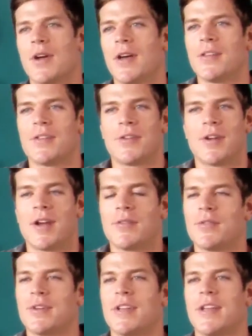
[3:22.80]
other
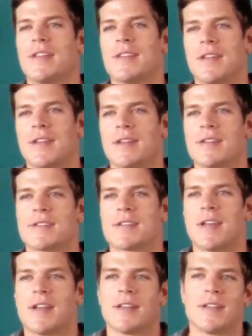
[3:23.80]
everyday things,
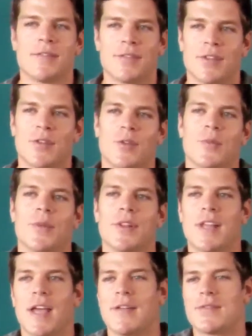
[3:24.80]
living normal
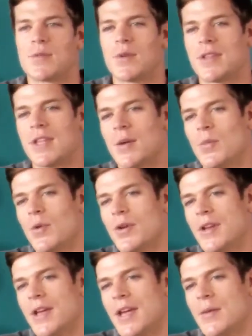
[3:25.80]
lives with type
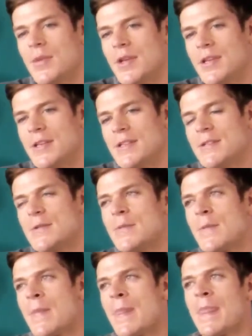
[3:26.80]
1 diabetes.
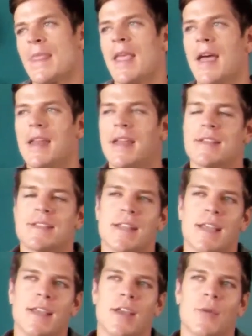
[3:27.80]
And as
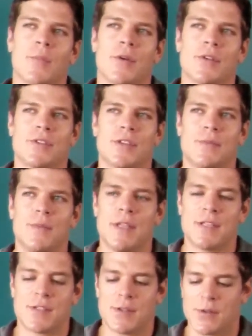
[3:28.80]
that young person
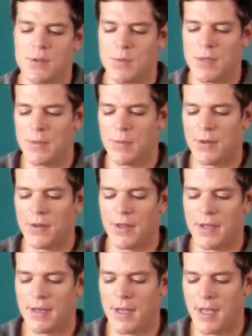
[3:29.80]
meets those people
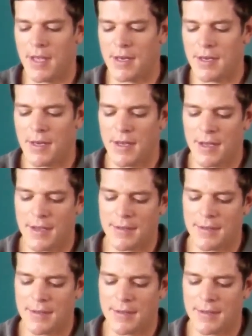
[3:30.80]
and